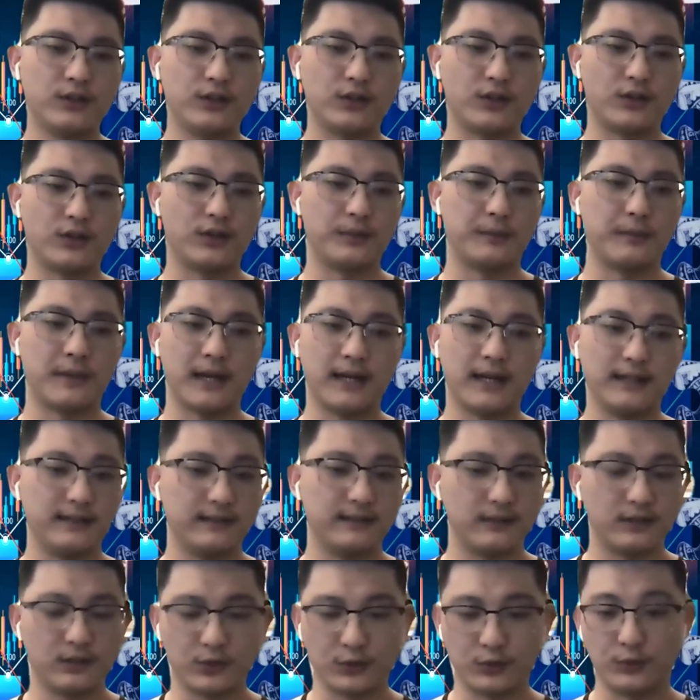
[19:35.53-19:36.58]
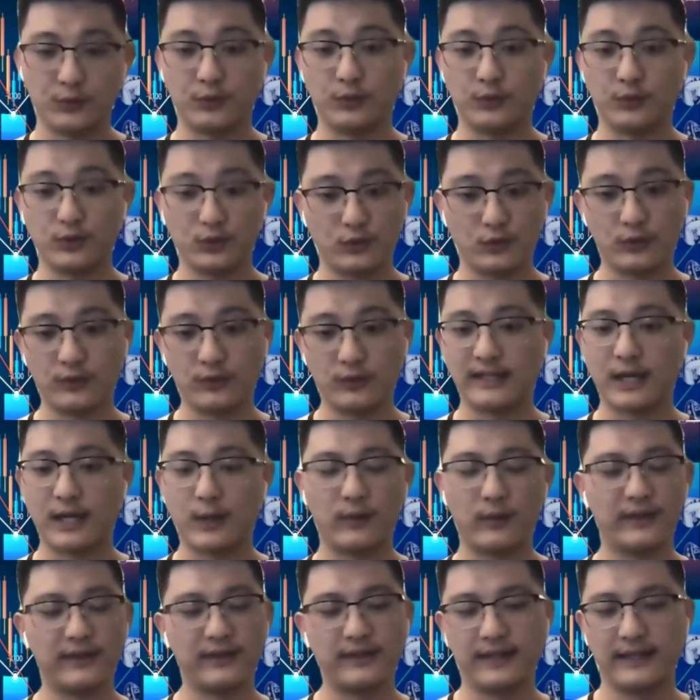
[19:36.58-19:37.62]
your mind to doing that
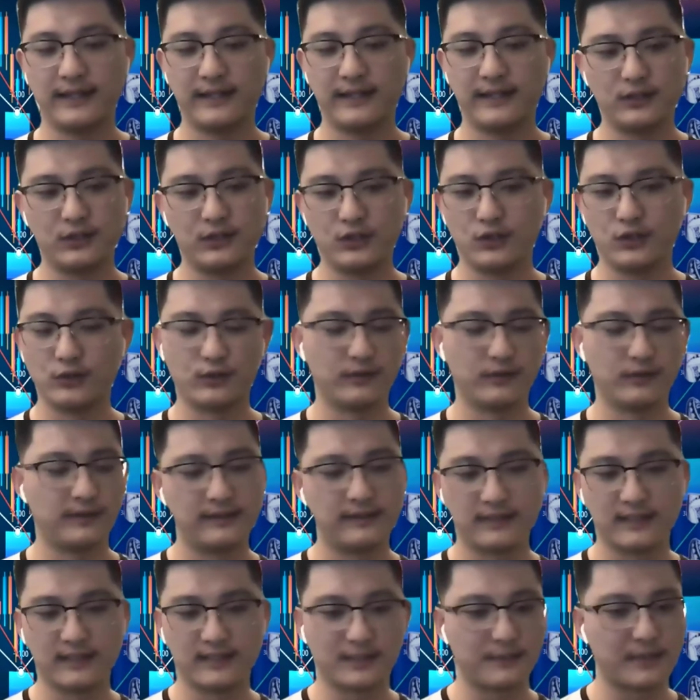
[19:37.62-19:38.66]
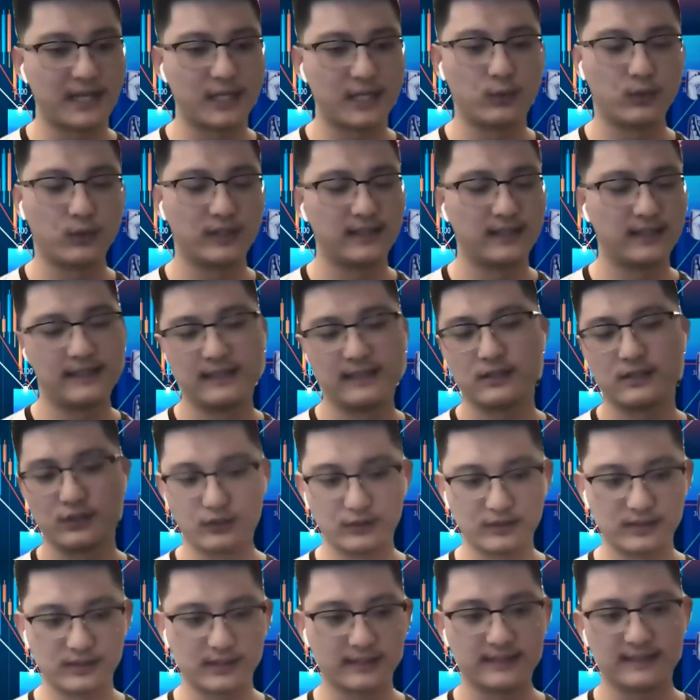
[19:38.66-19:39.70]
one thing, it doesn't matter what it is,
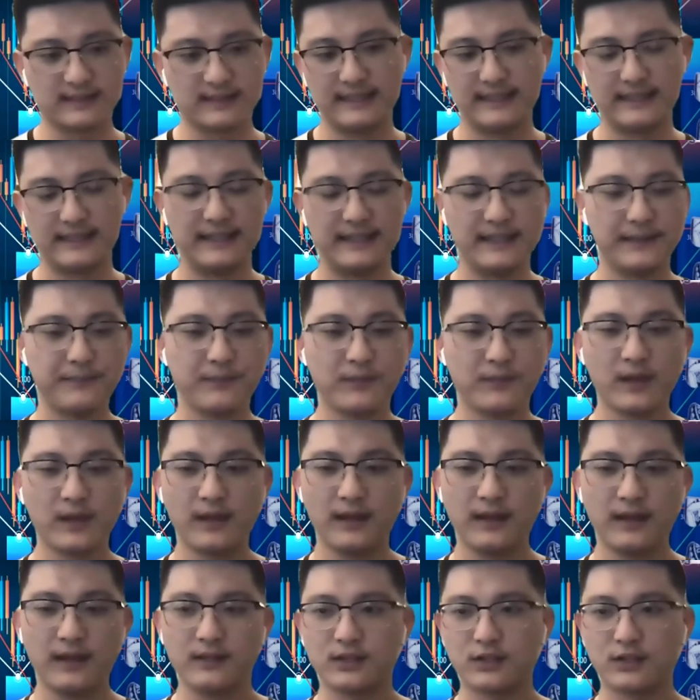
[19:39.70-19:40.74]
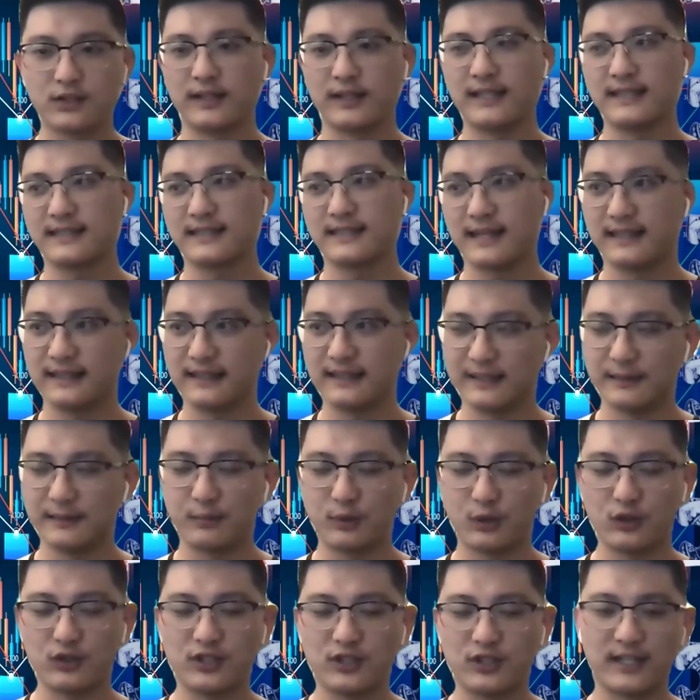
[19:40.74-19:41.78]
you'll succeed in it. So that's kind of the
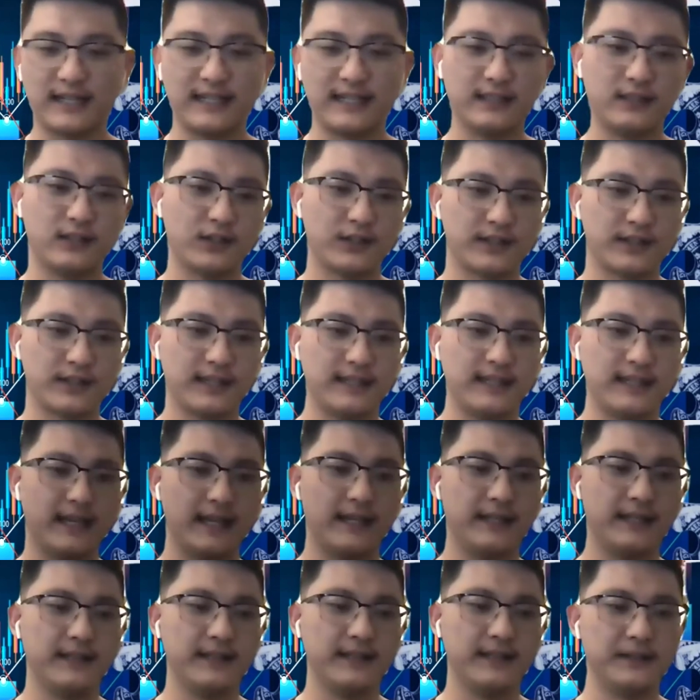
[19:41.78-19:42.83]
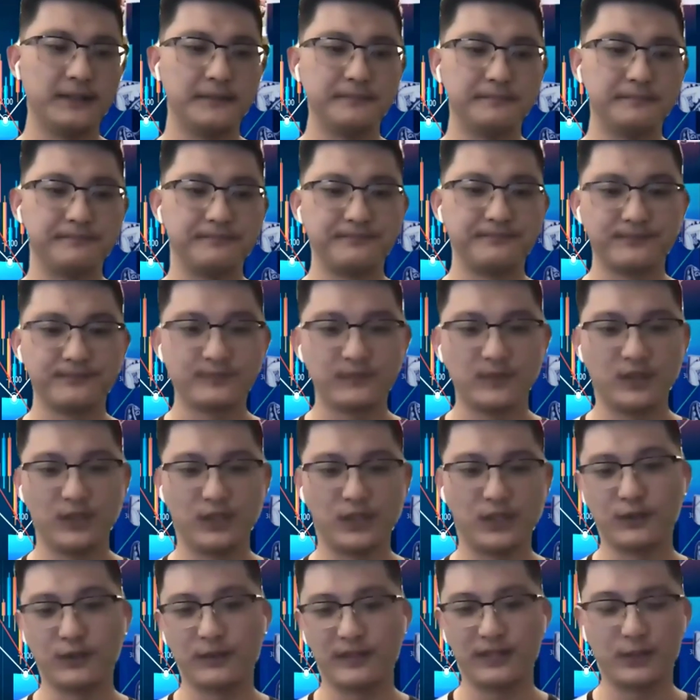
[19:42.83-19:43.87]
approach that I took. And then,
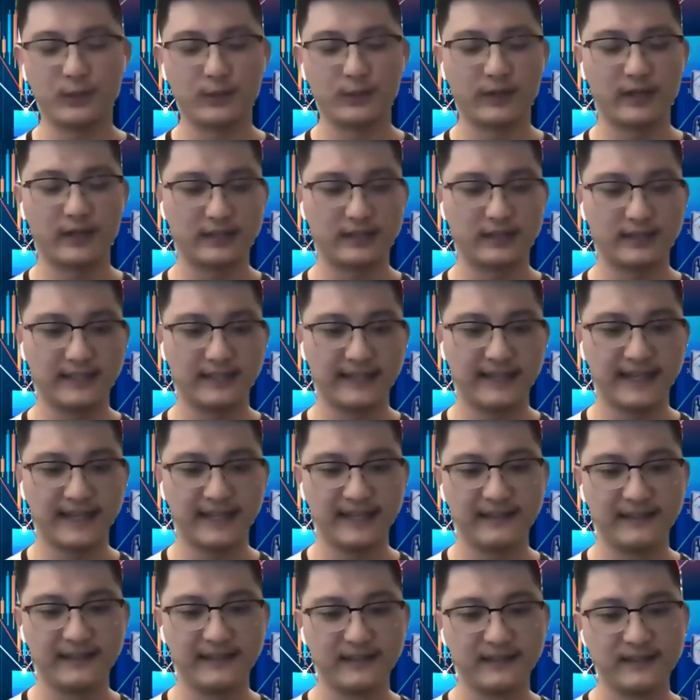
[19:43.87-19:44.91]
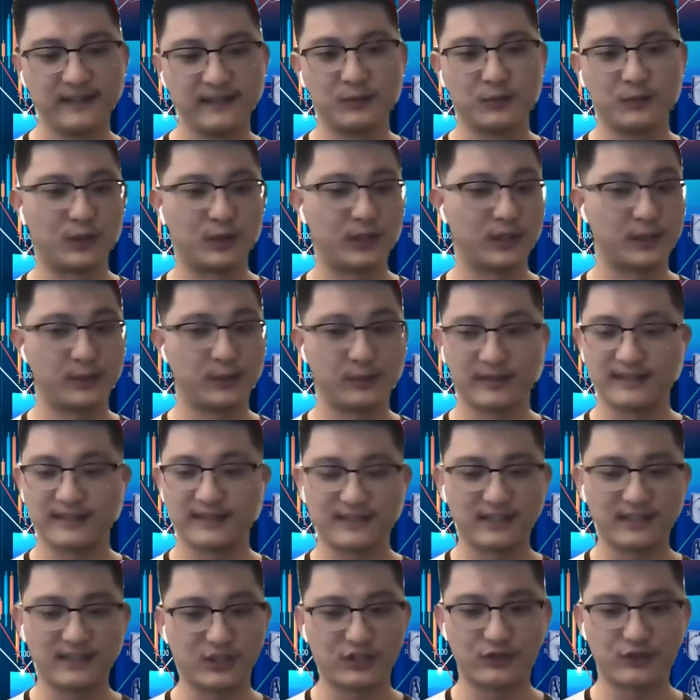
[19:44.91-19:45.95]
here we are today working with
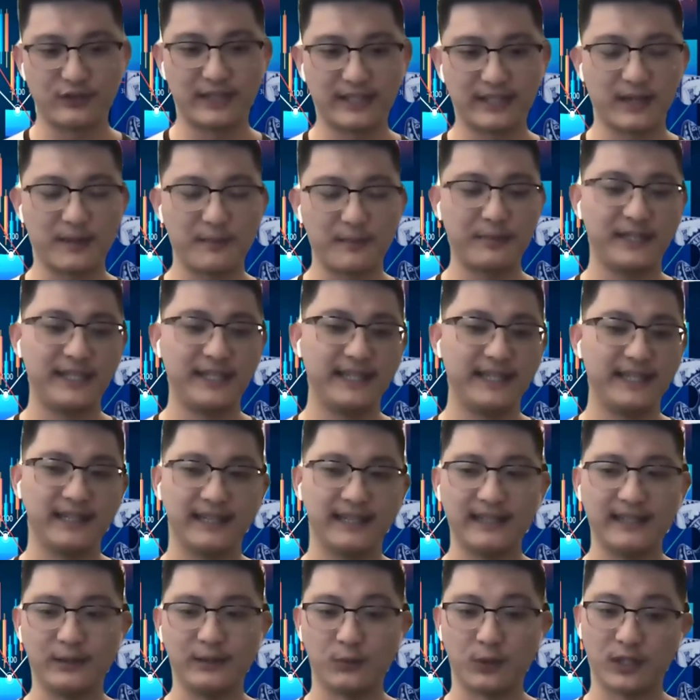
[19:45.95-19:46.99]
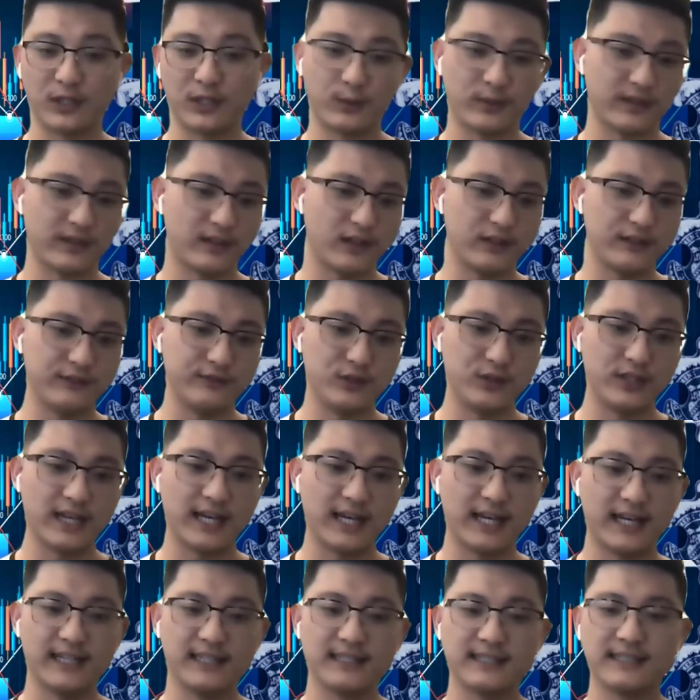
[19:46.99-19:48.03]
such a great company, and then working with all of you
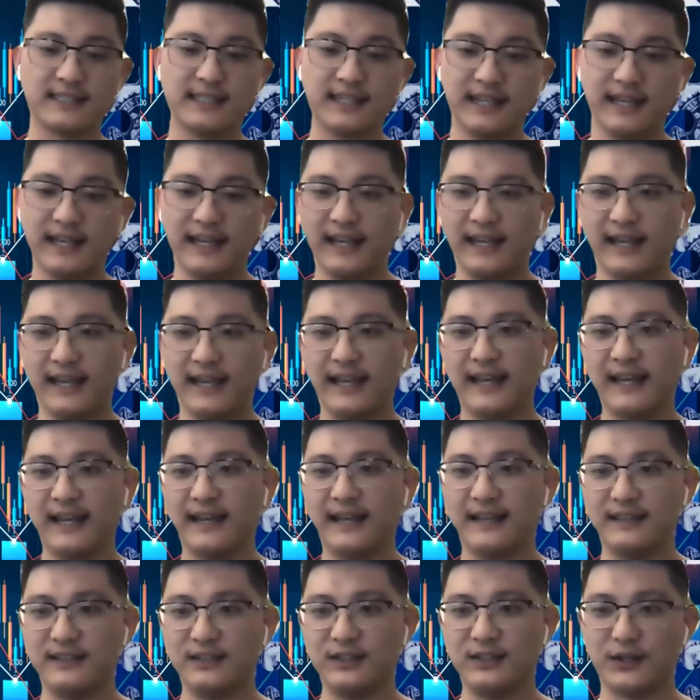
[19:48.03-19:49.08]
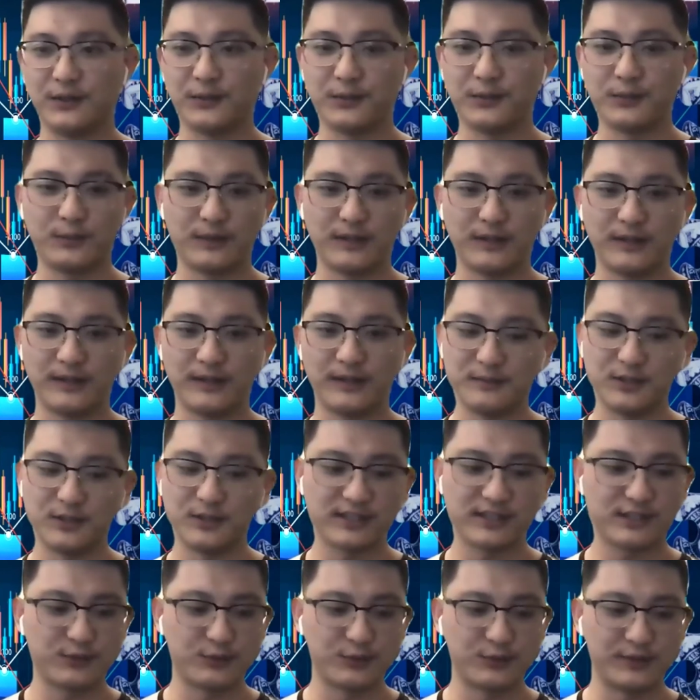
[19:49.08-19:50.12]
guys. And, I'm
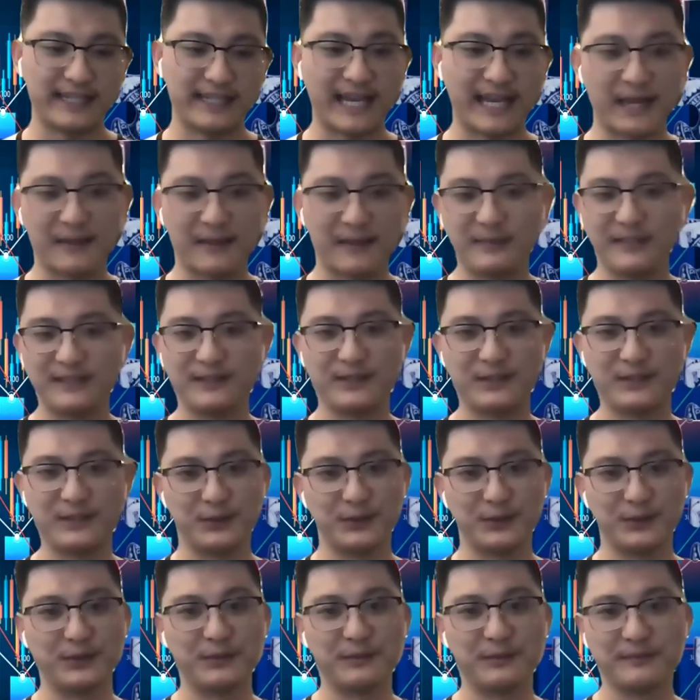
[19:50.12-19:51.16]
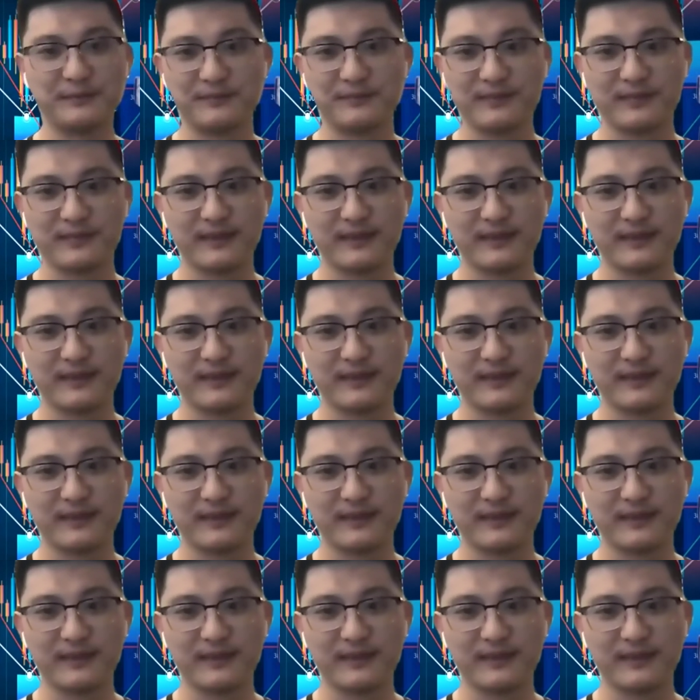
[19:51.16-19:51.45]
just really happy to